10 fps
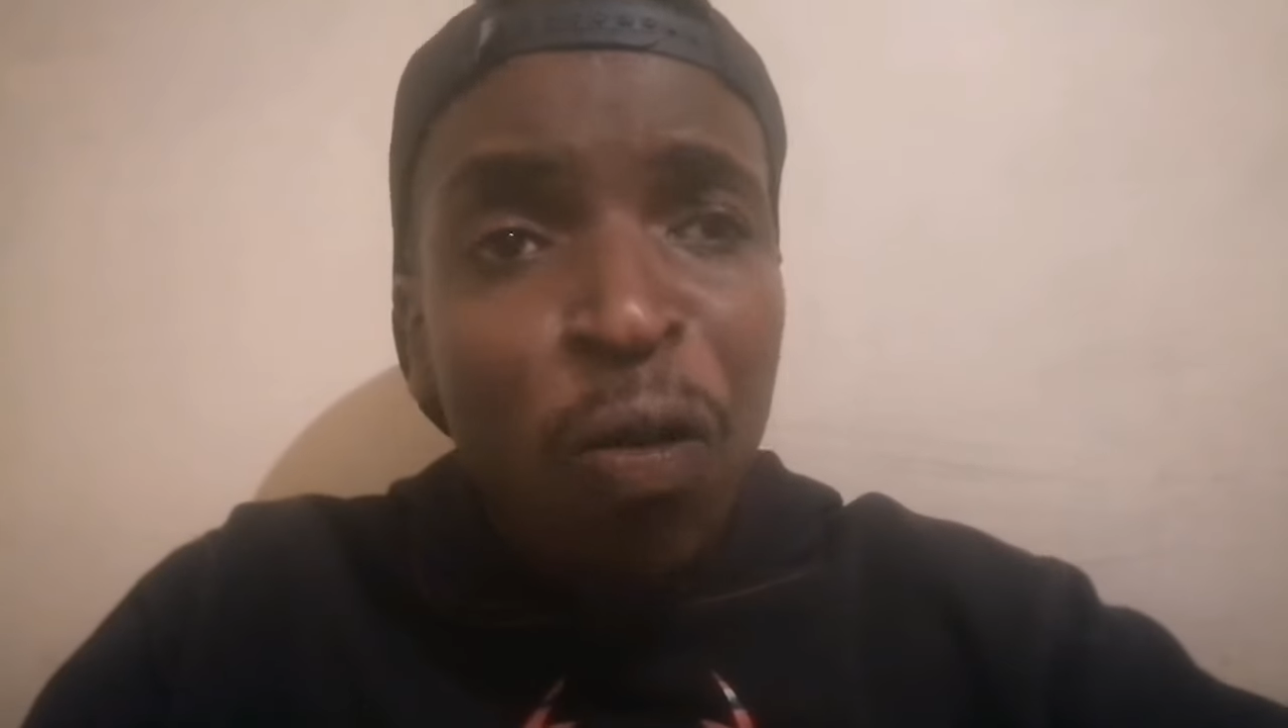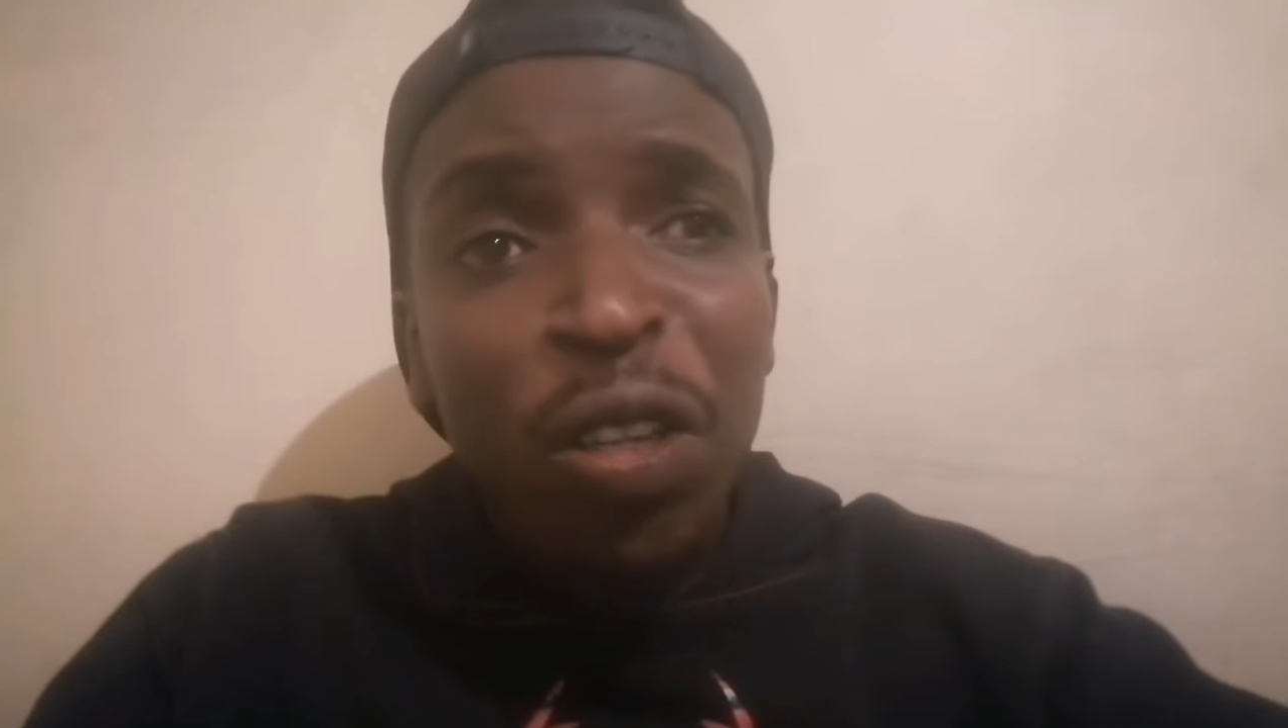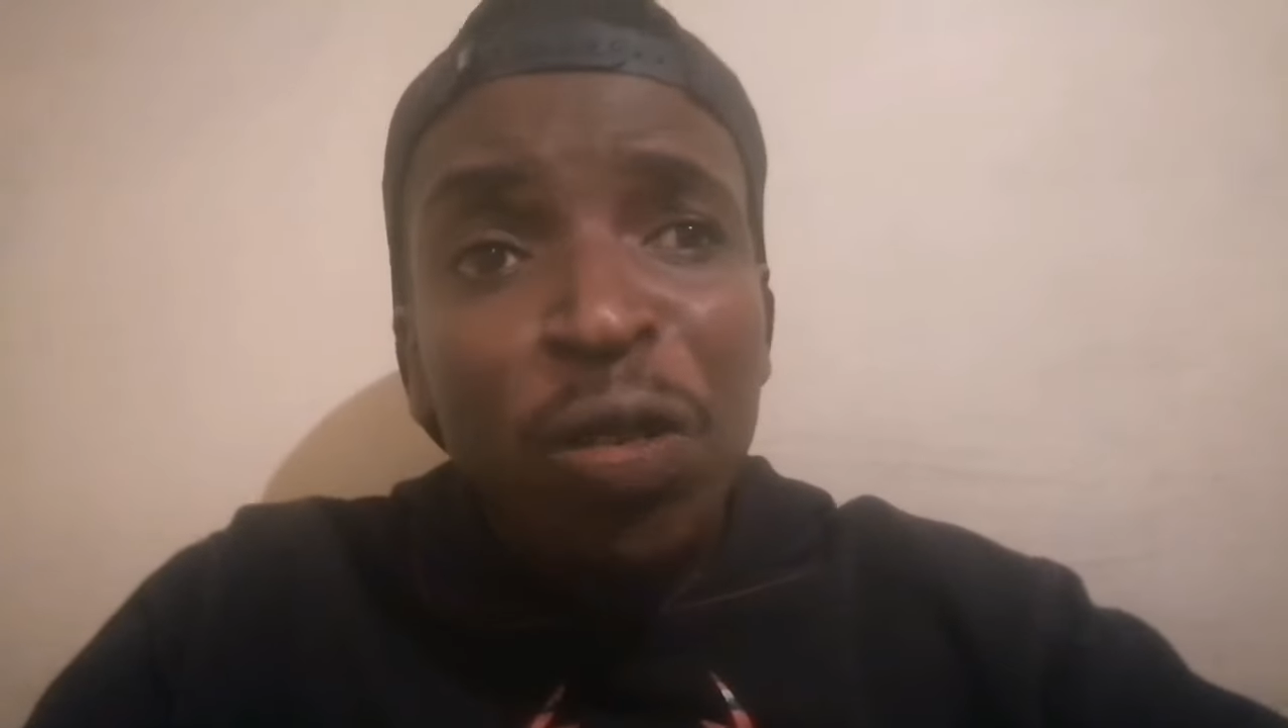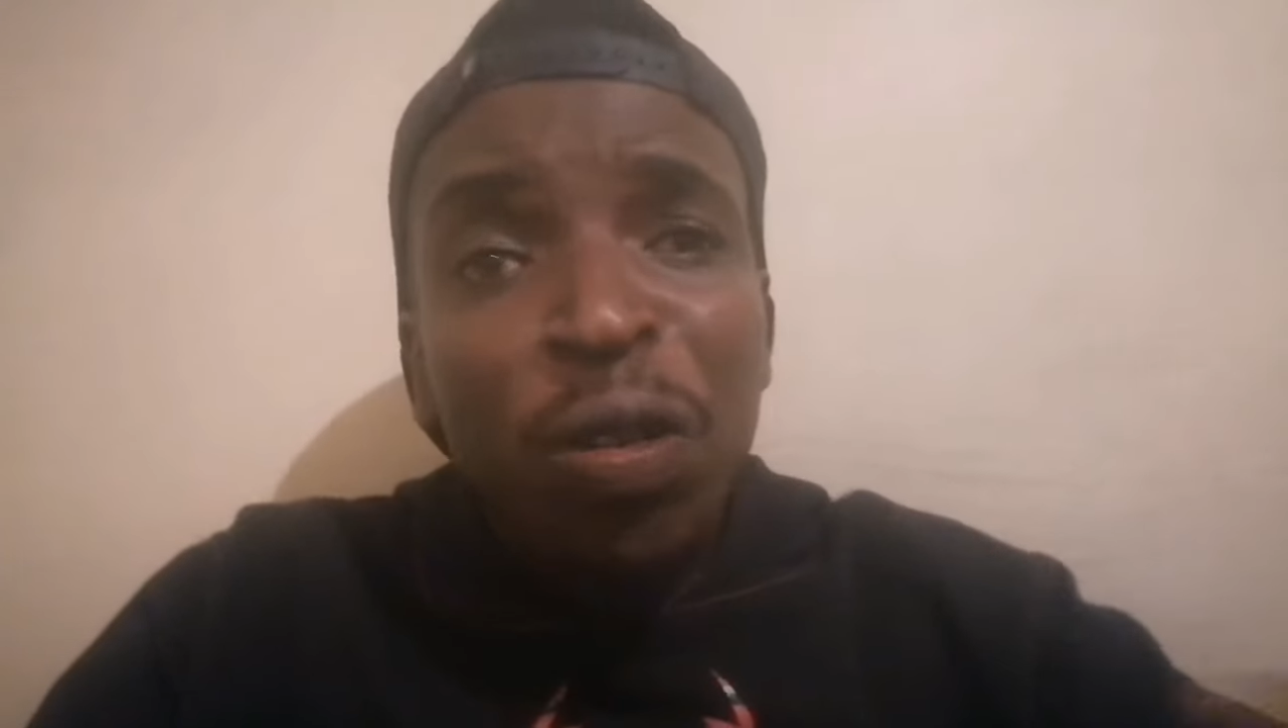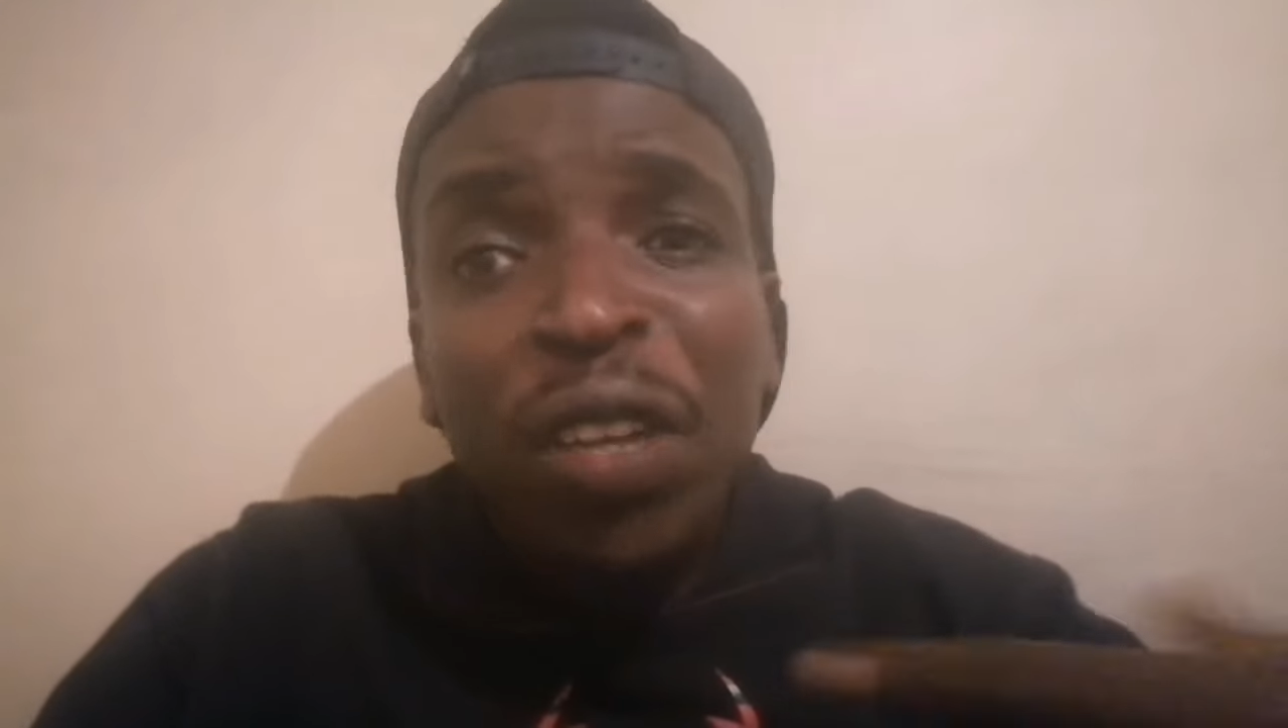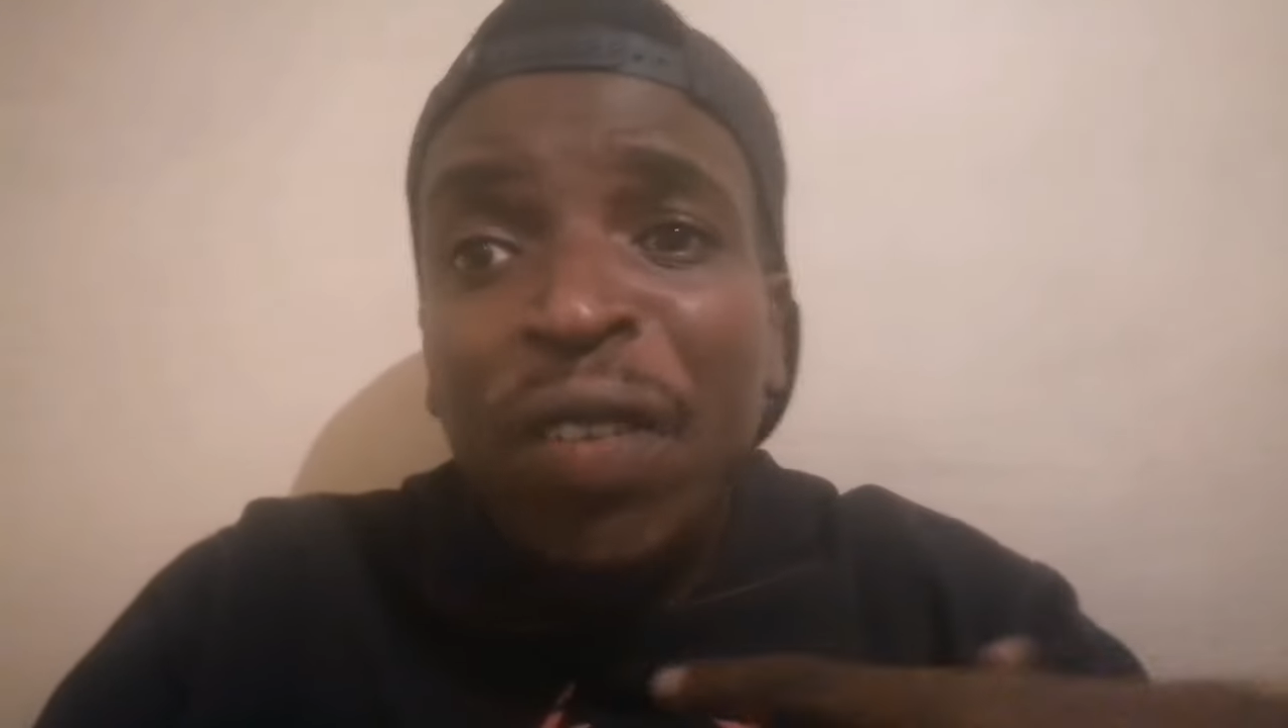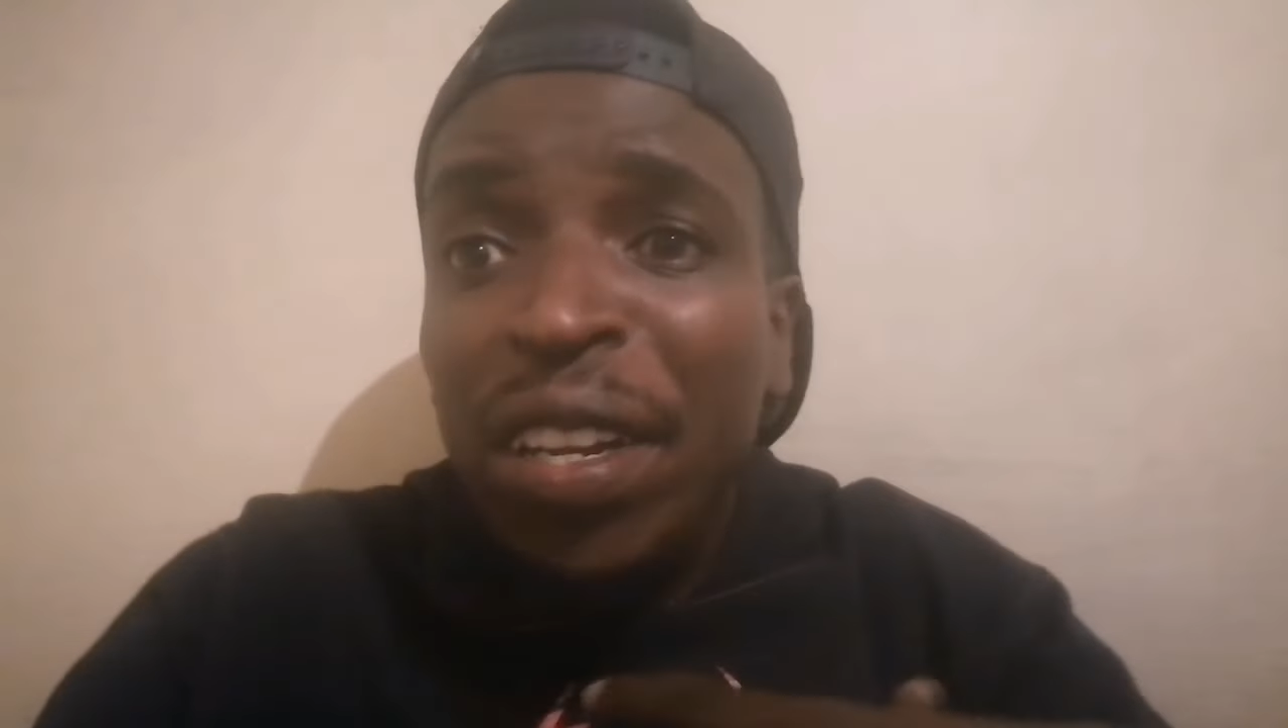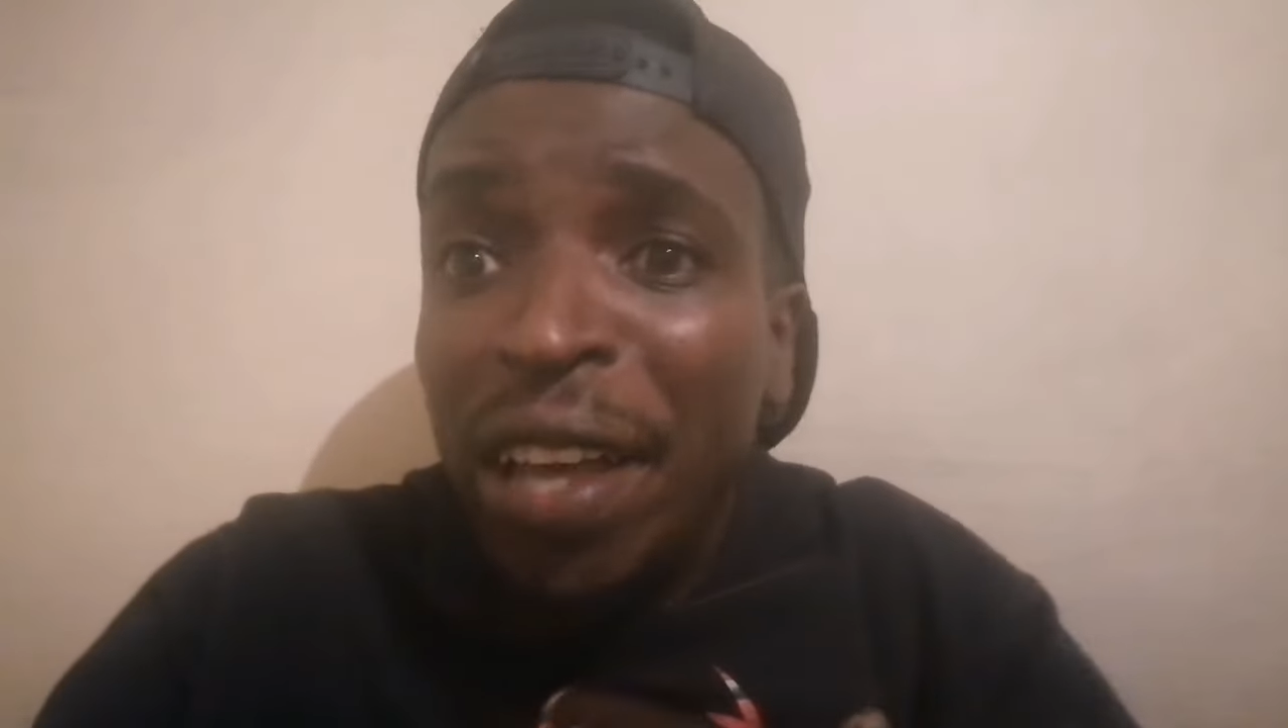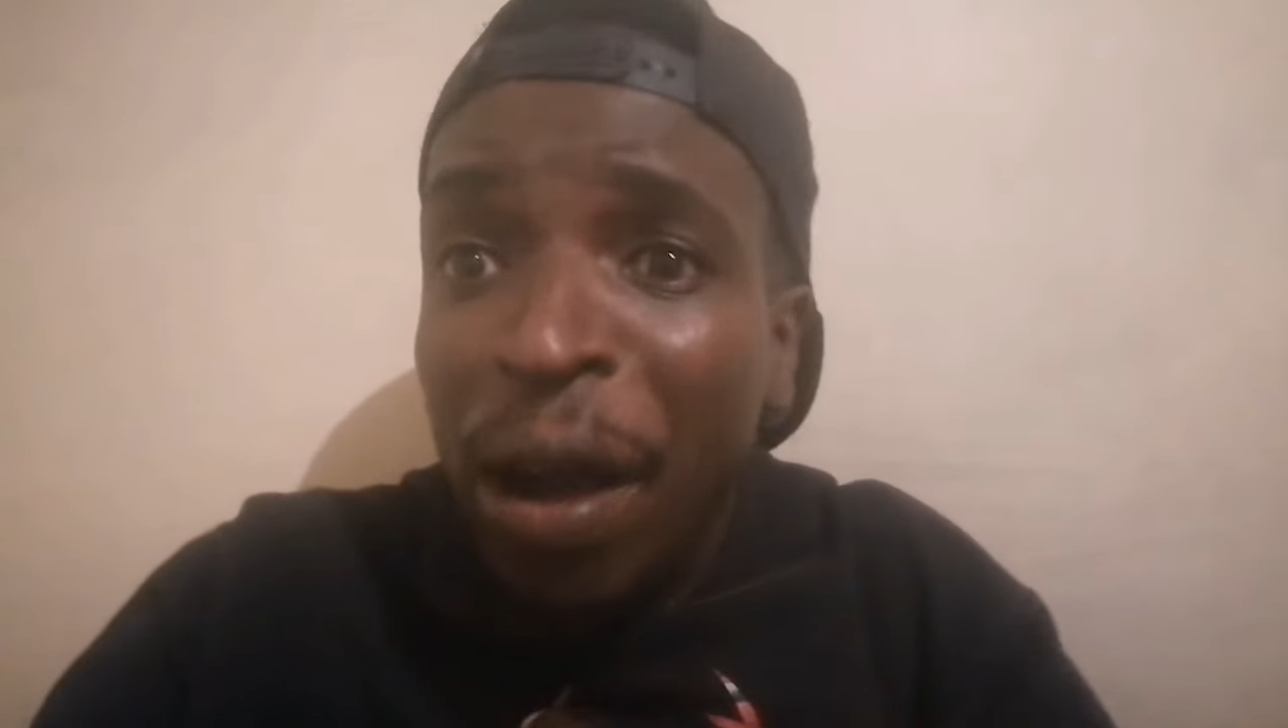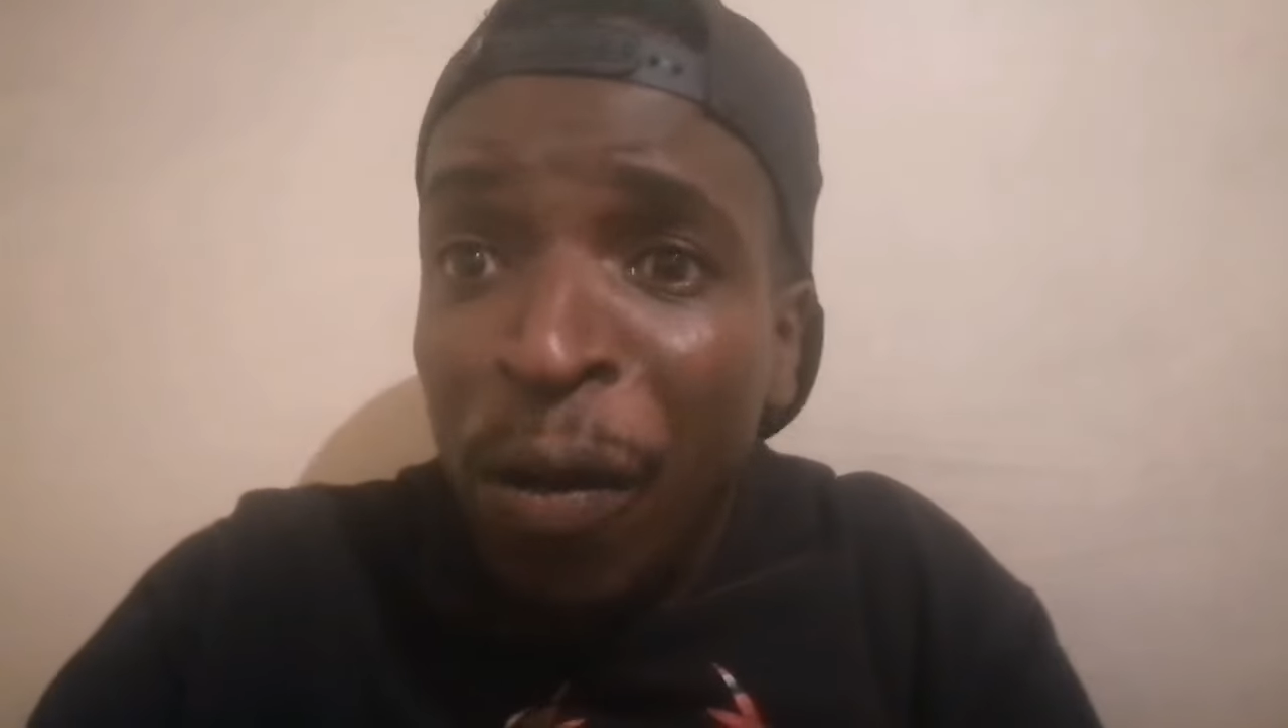who is not even their